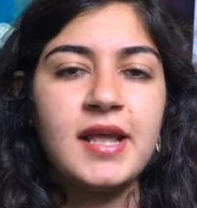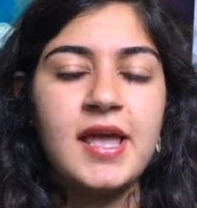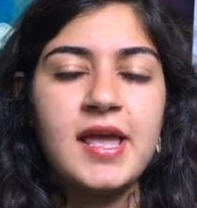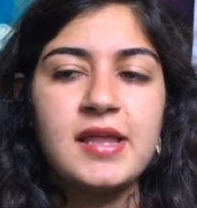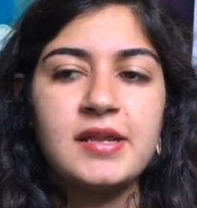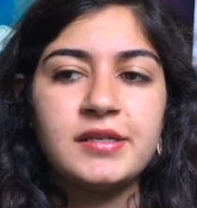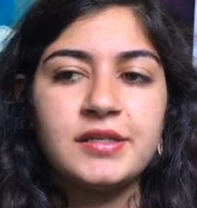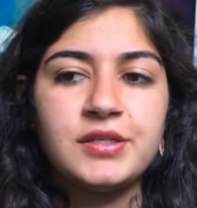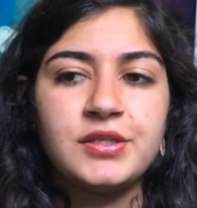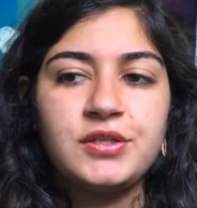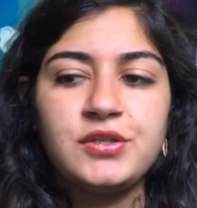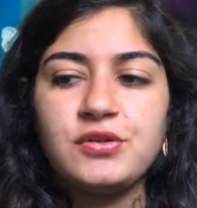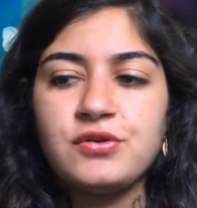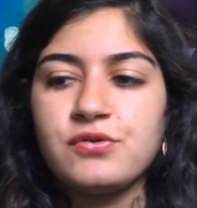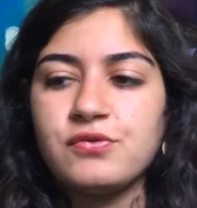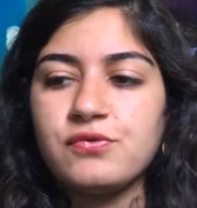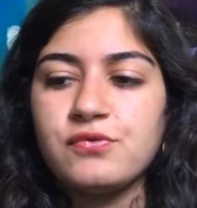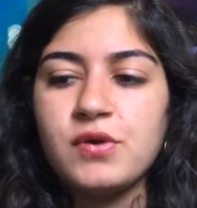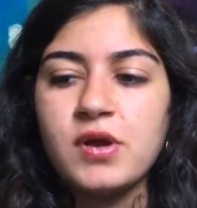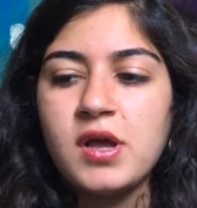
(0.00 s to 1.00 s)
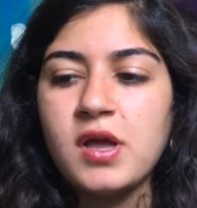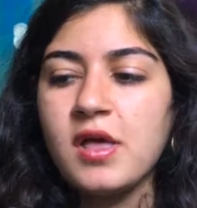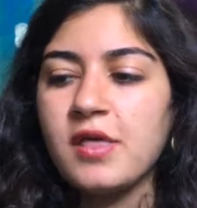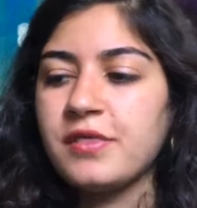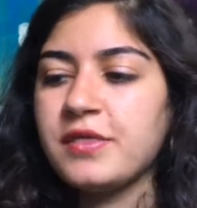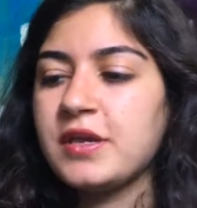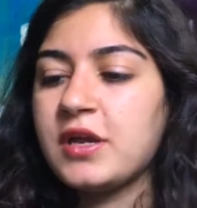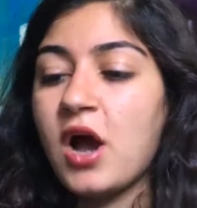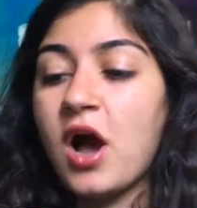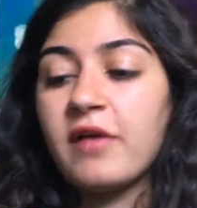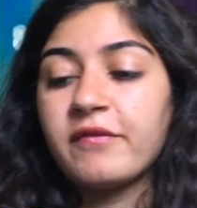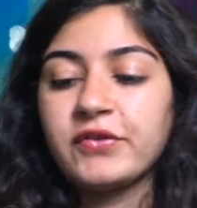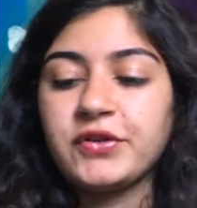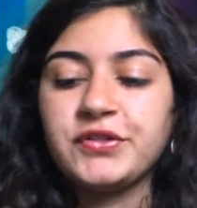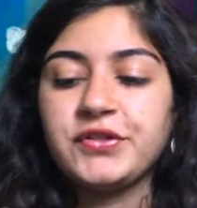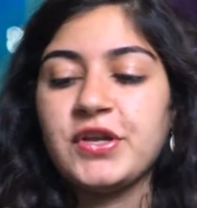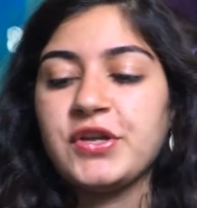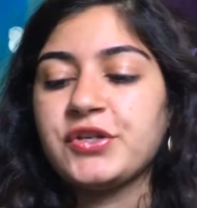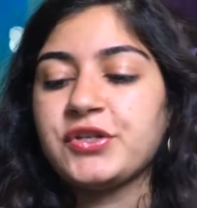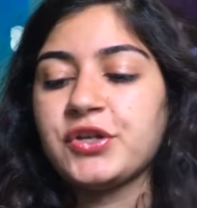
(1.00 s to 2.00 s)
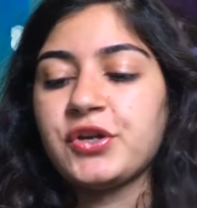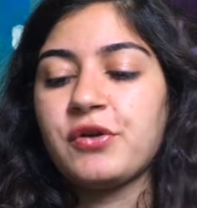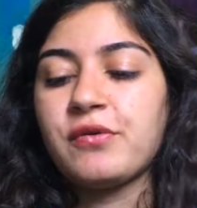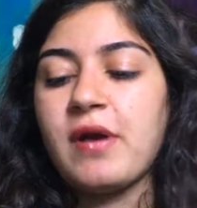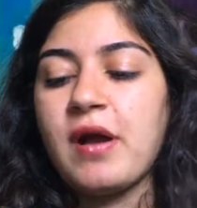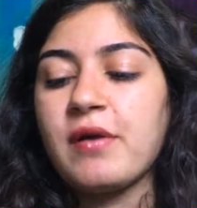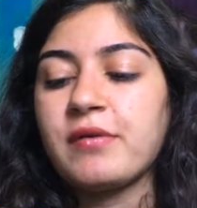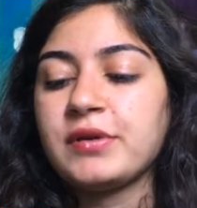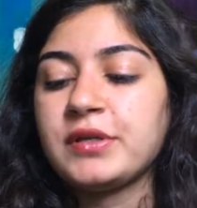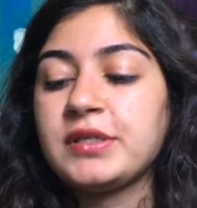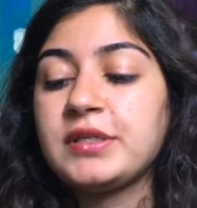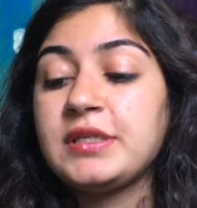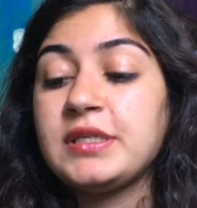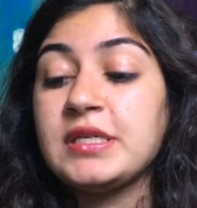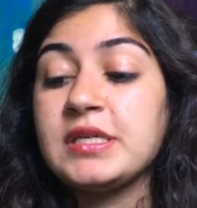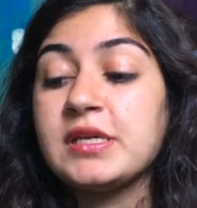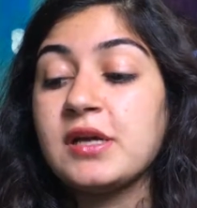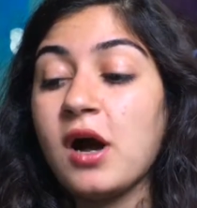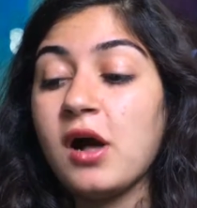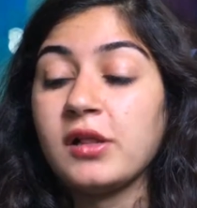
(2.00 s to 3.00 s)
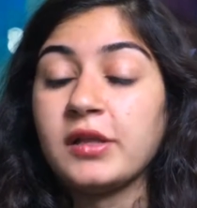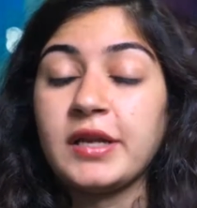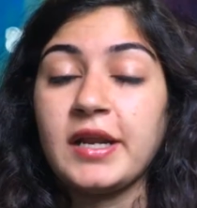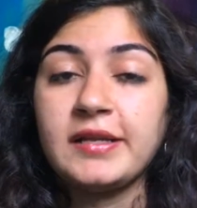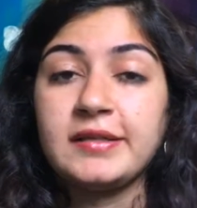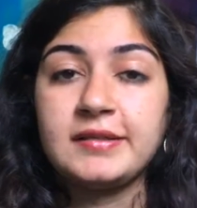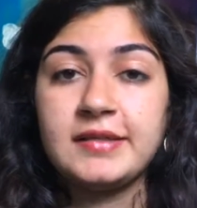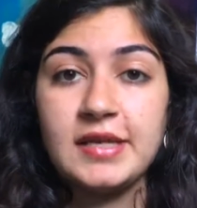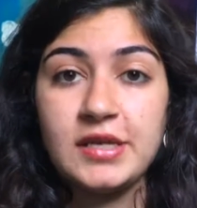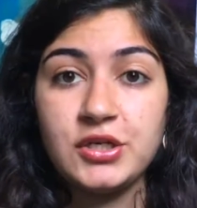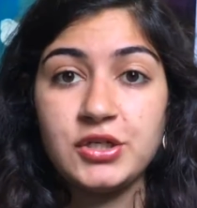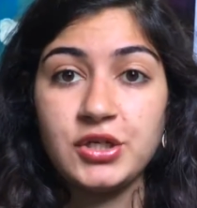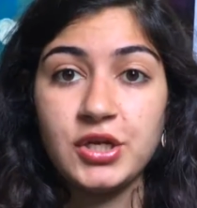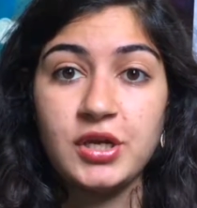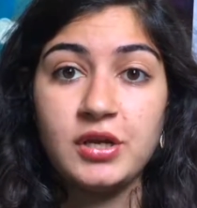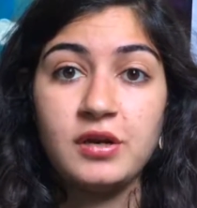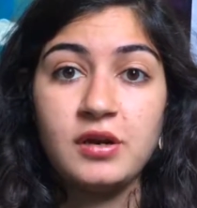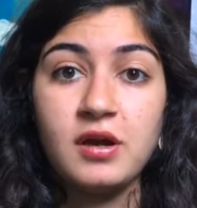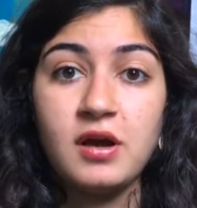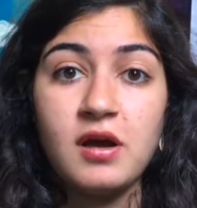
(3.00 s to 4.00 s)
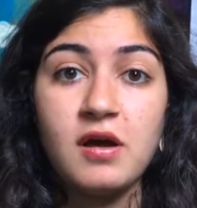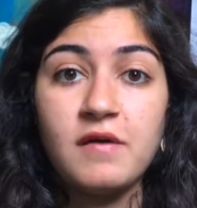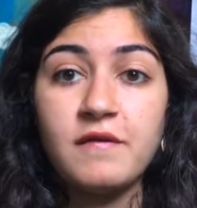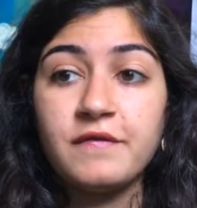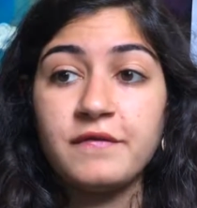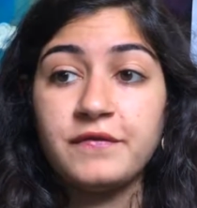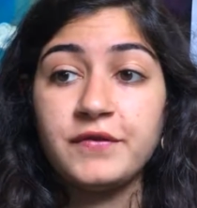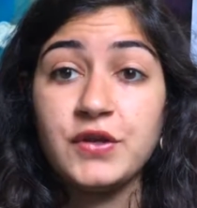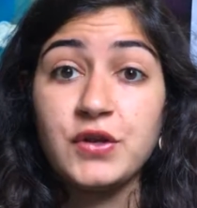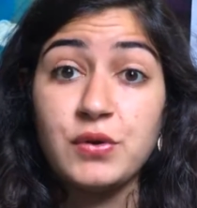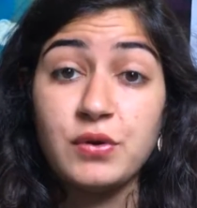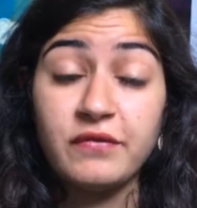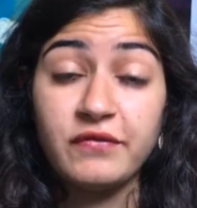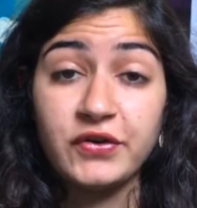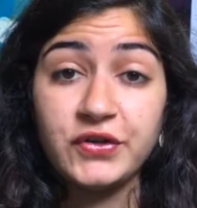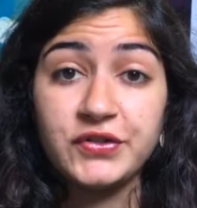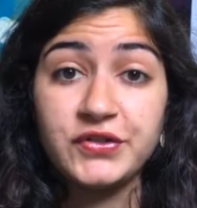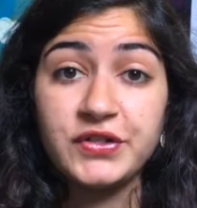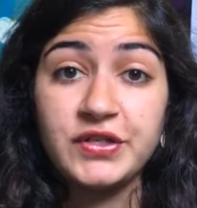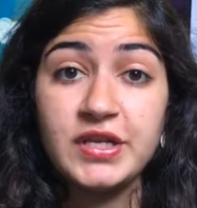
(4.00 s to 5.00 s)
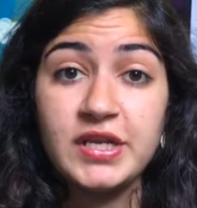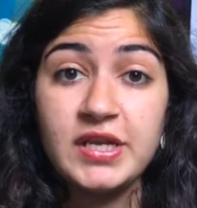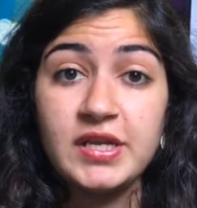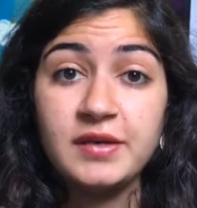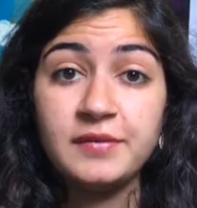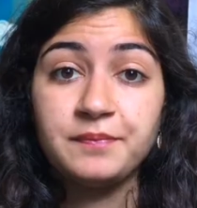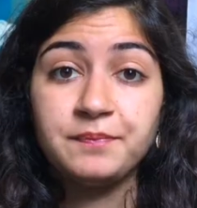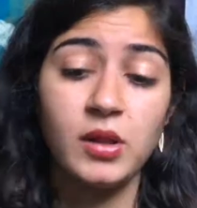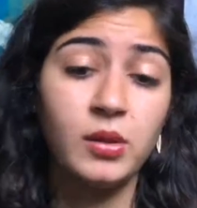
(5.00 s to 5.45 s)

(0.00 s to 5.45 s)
and to the conversation around decolonization of the university.